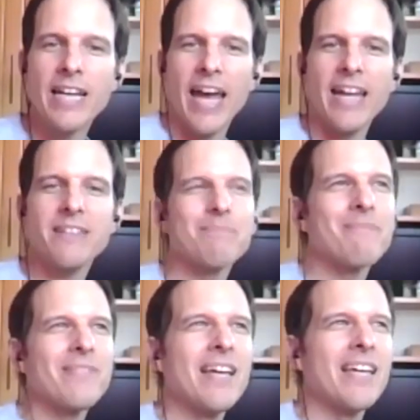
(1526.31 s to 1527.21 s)
And
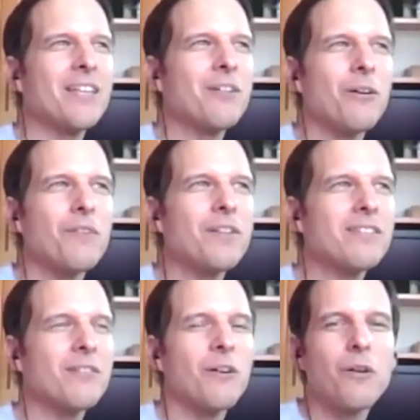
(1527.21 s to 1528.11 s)
you know all this
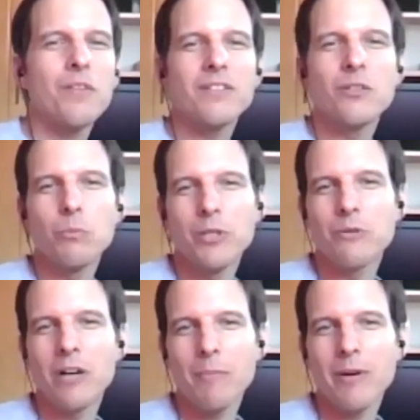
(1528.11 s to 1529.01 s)
all this human
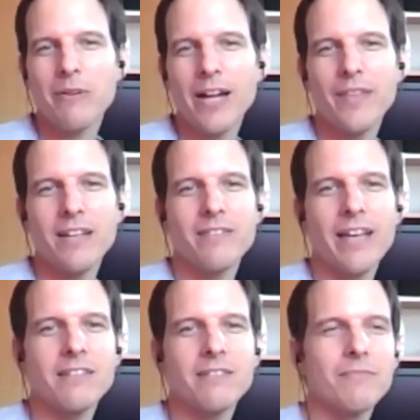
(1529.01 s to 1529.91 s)
drama right that
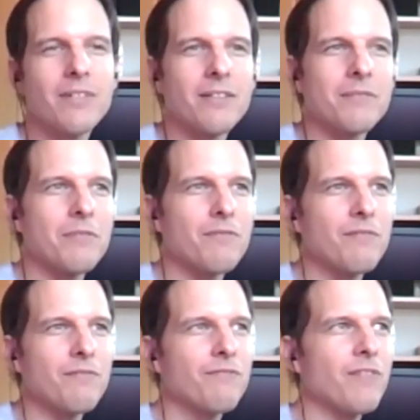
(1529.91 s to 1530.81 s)
that uh,
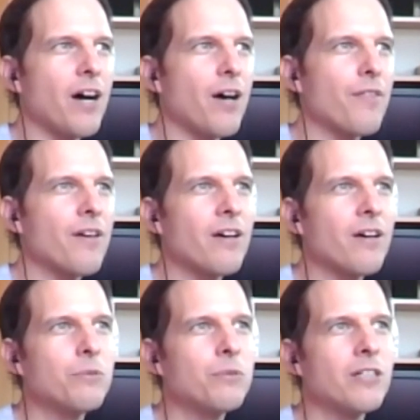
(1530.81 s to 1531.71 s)
father
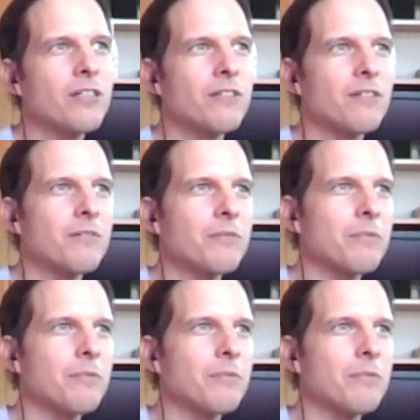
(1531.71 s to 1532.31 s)
who got uh,